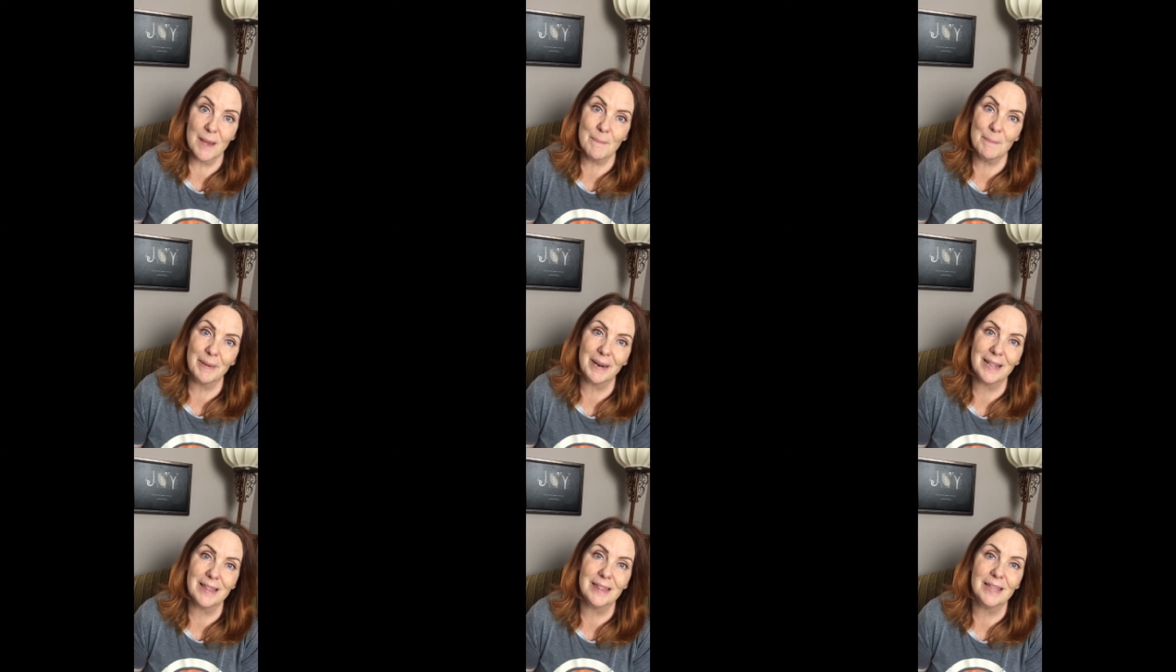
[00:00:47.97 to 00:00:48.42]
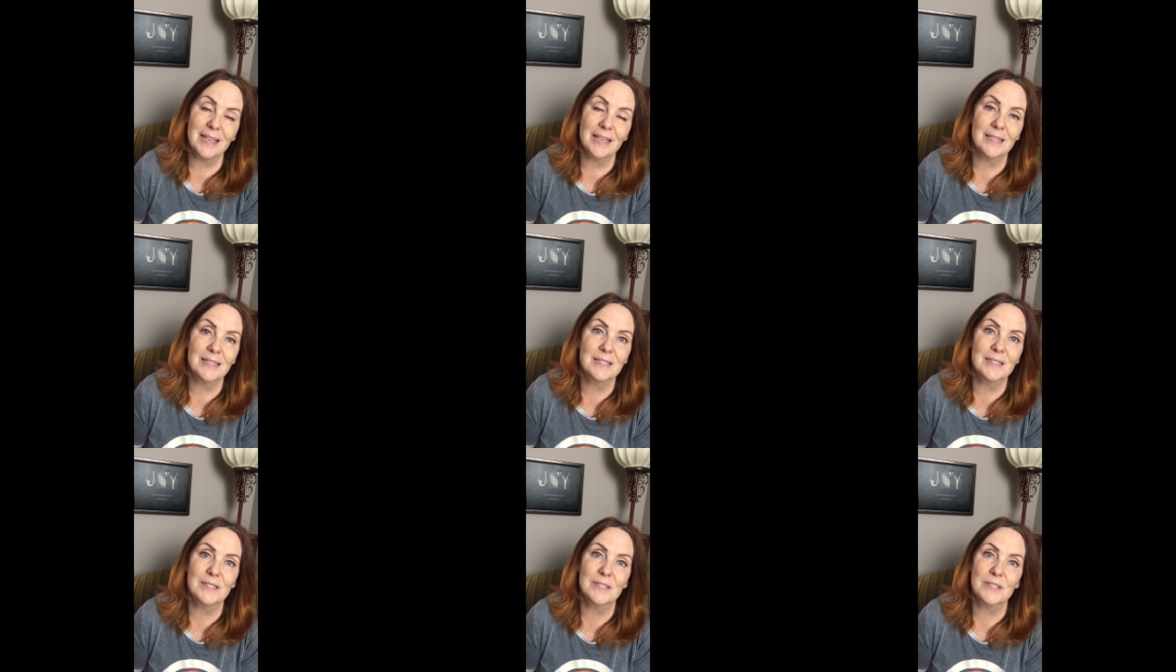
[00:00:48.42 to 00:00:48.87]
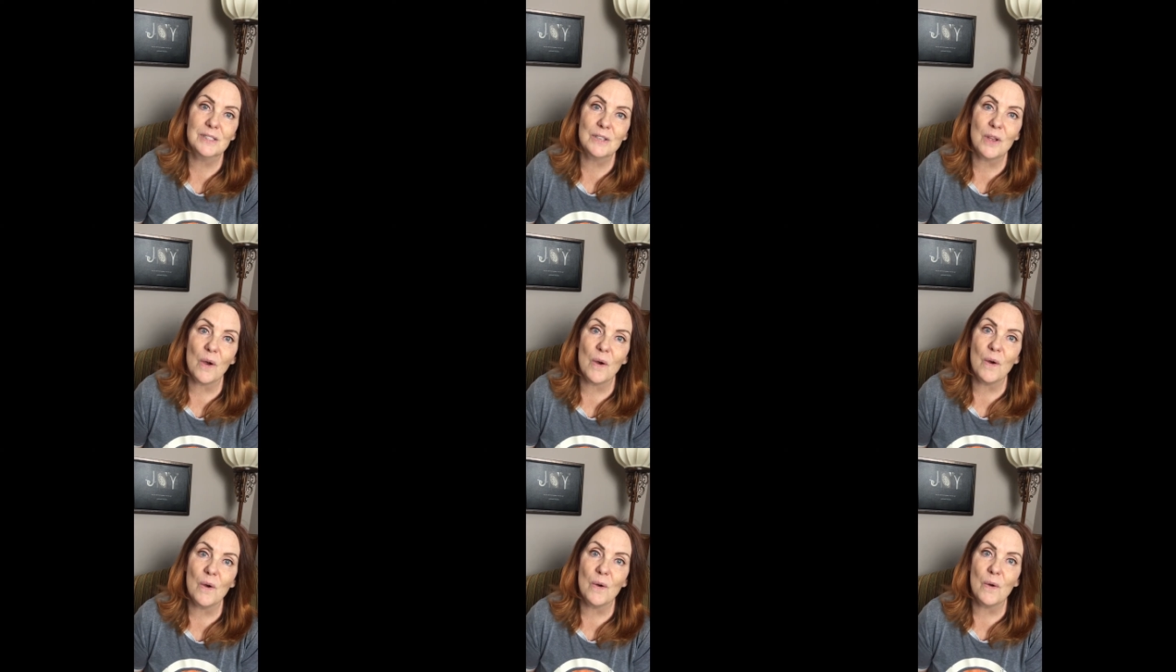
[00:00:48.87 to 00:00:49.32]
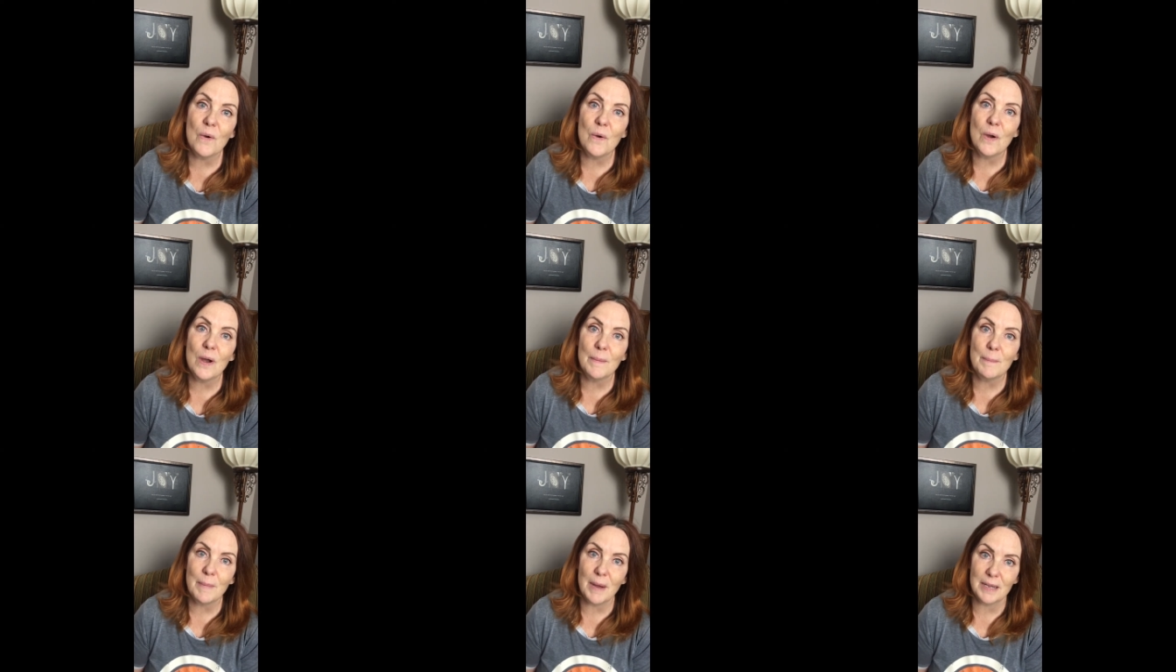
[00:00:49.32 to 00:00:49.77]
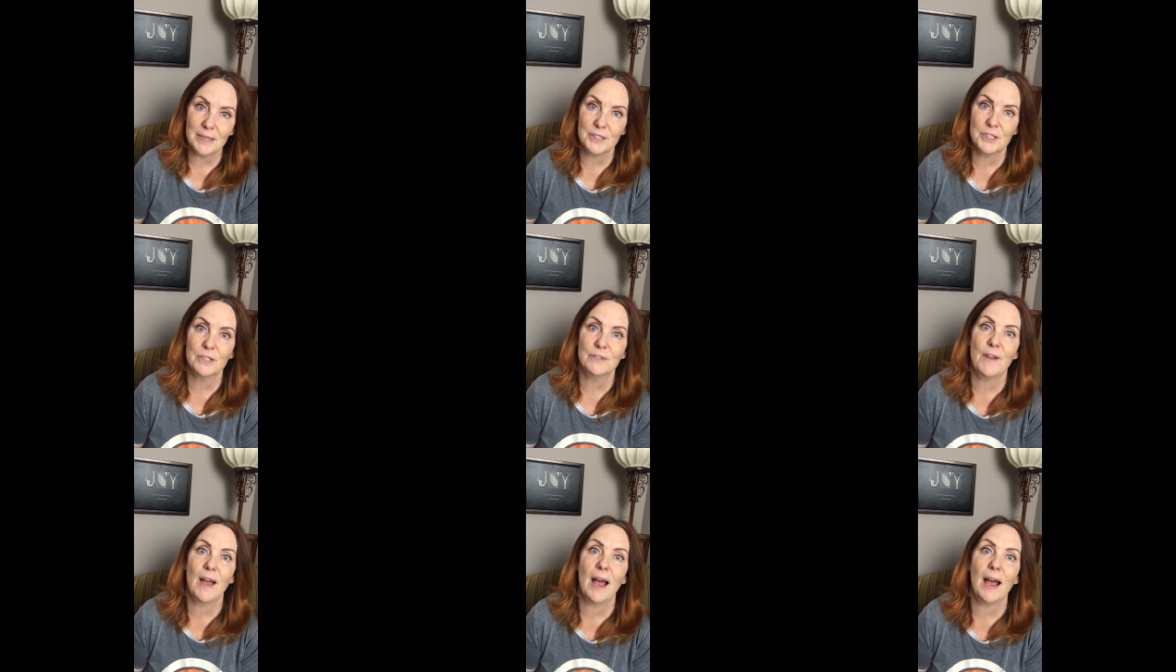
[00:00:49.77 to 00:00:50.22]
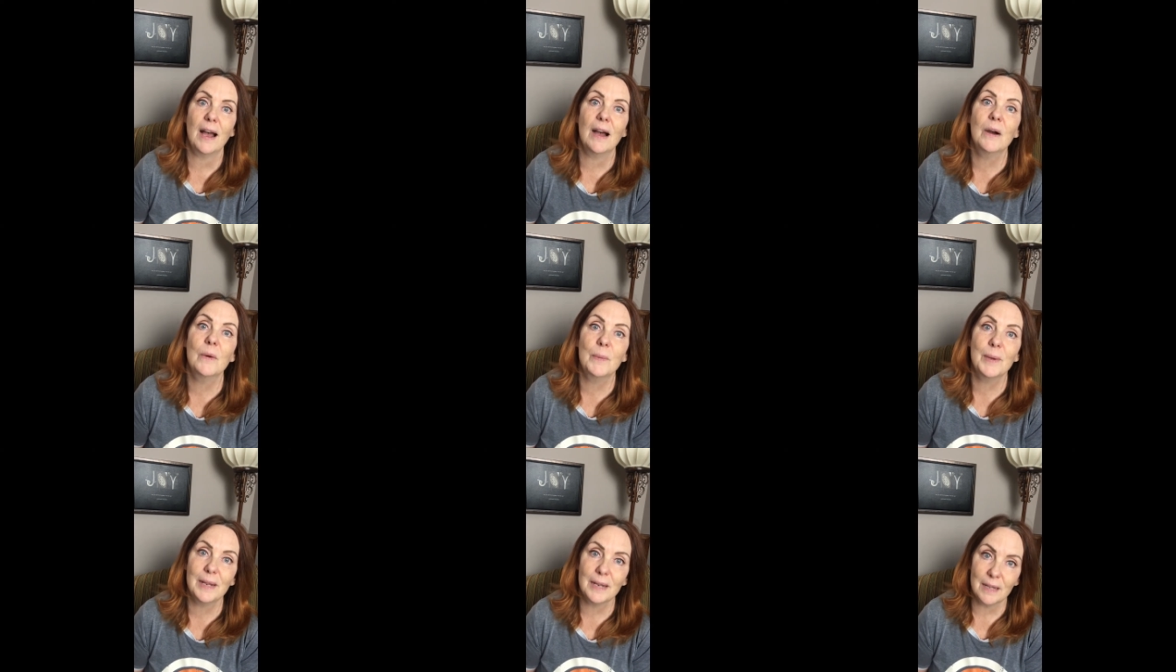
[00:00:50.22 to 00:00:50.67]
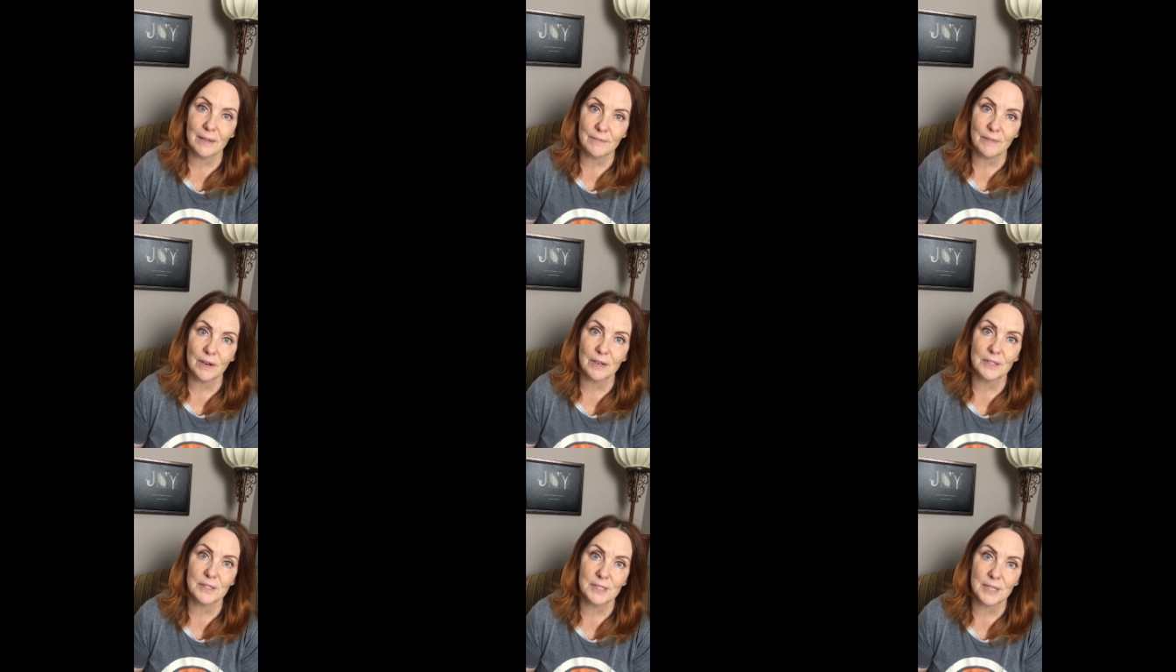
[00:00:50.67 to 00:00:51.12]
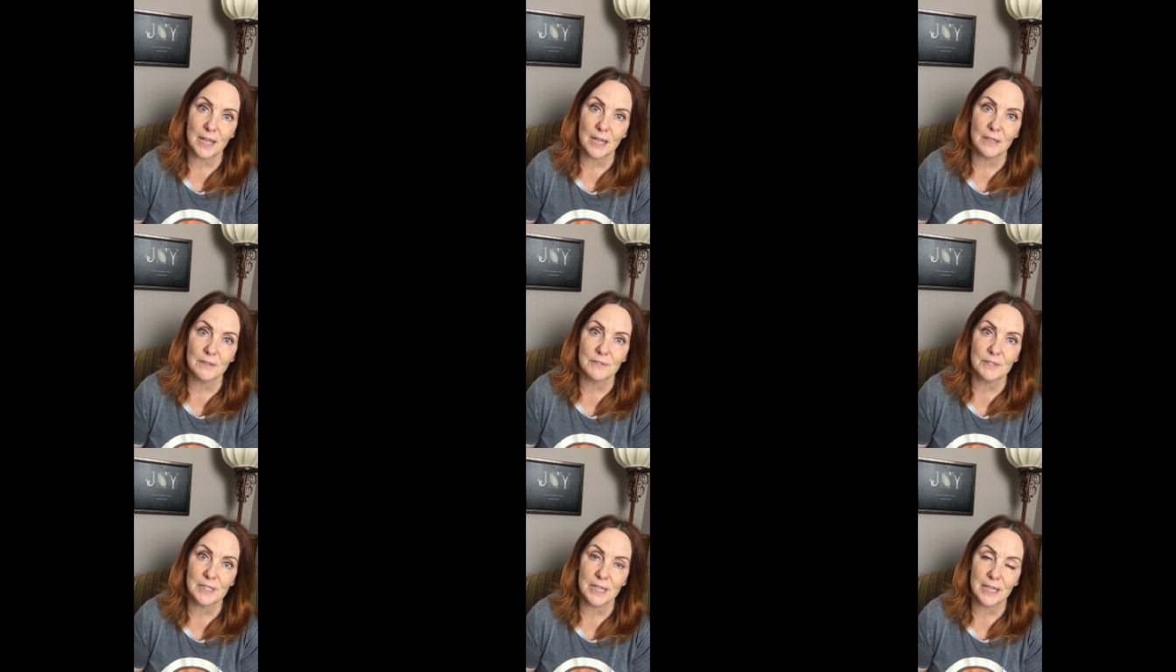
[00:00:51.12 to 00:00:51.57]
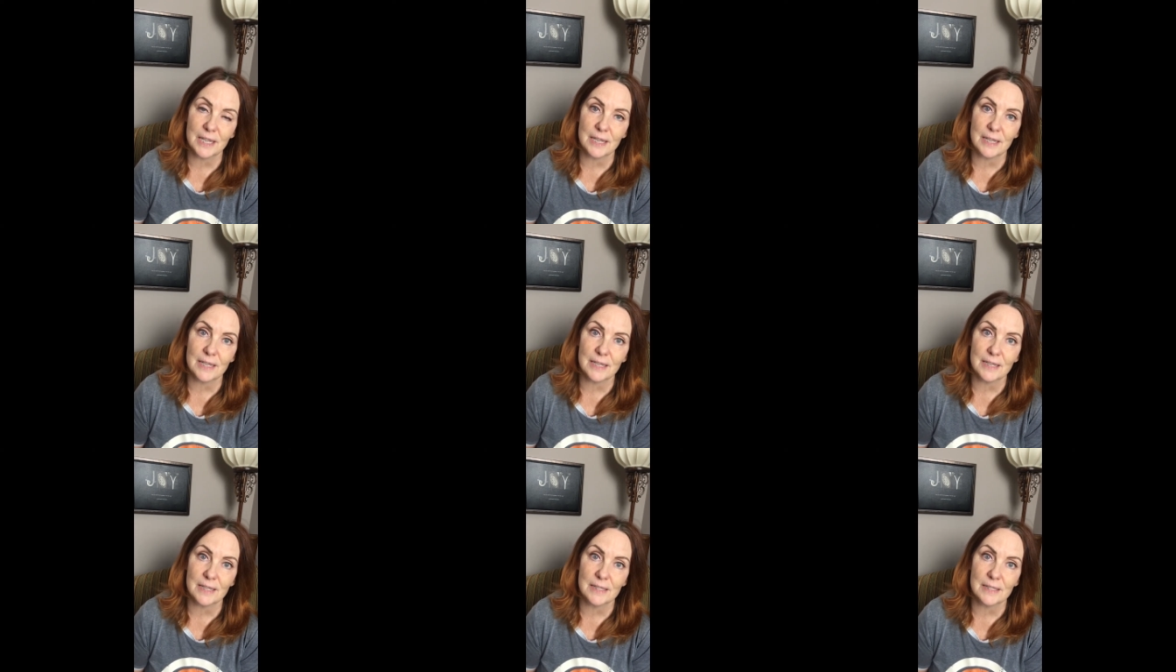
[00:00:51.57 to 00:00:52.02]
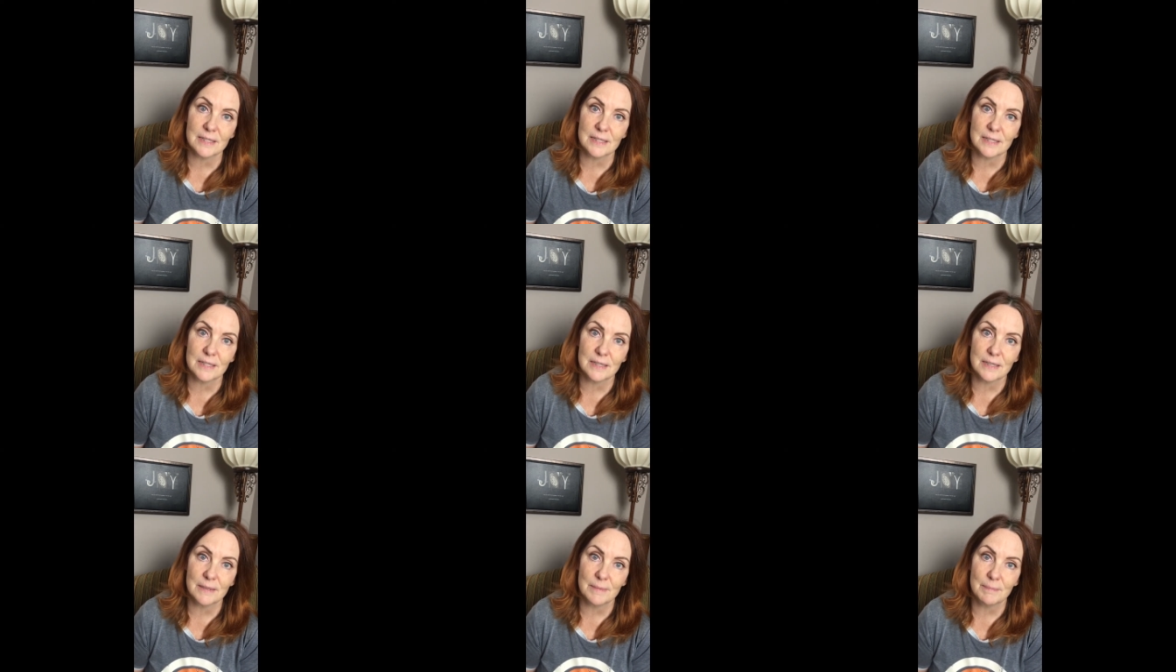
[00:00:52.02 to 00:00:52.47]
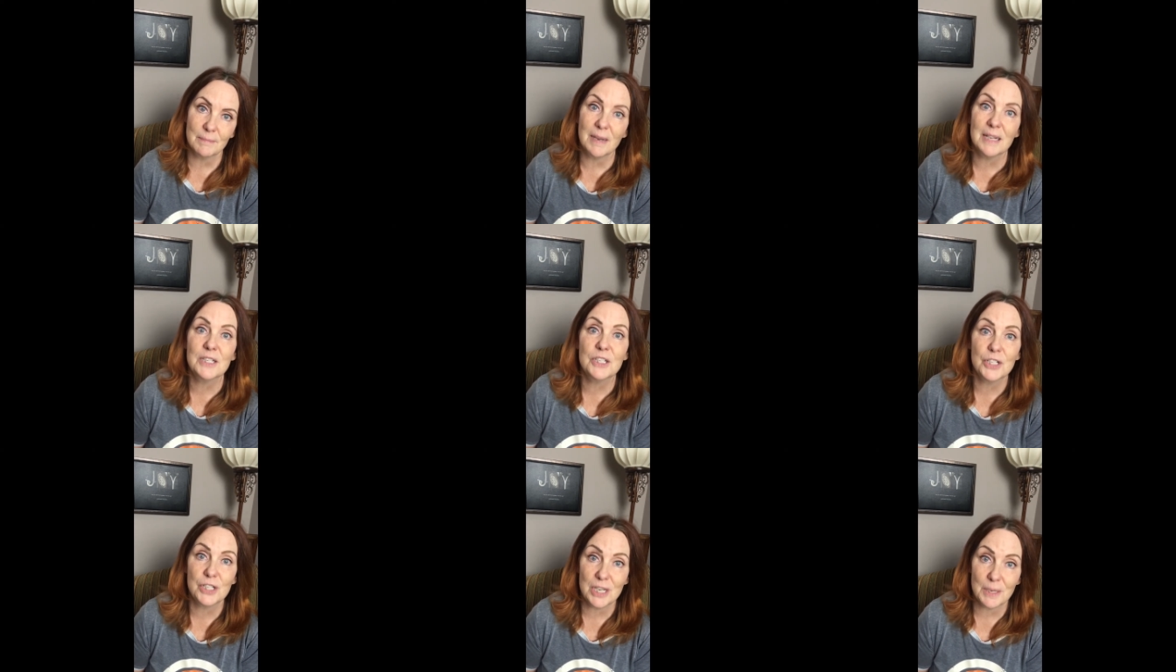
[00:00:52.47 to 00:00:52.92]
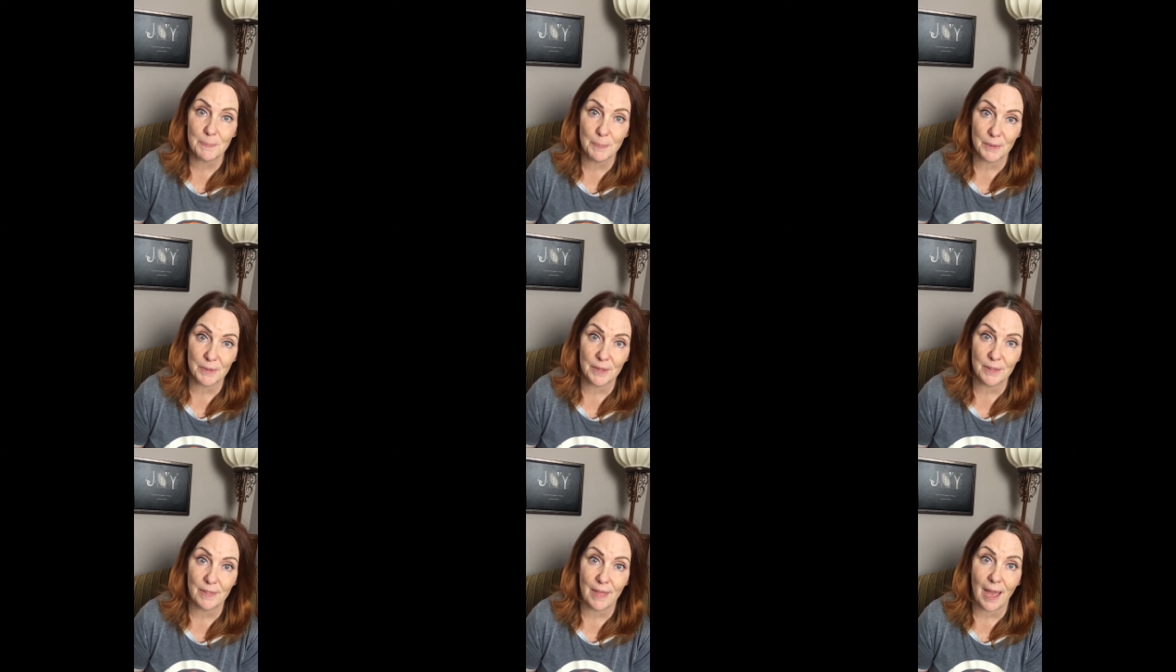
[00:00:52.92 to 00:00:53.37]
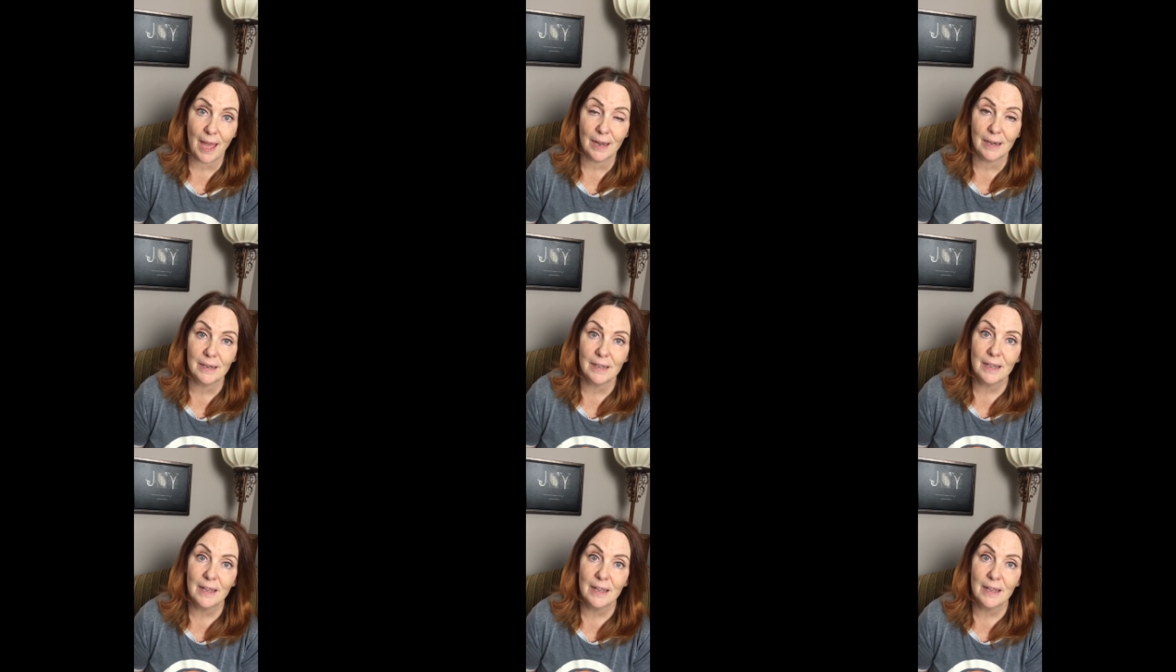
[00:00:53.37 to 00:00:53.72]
But I think so much of how we love ourselves is much deeper than that.